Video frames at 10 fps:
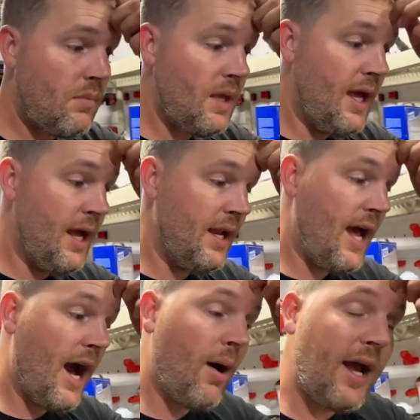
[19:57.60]
and
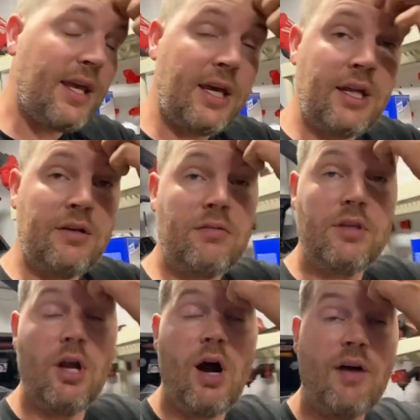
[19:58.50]
now I can,
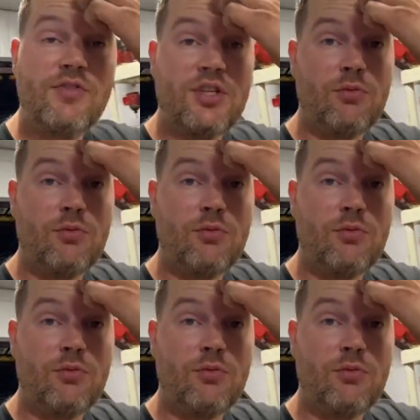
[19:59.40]
you know, obviously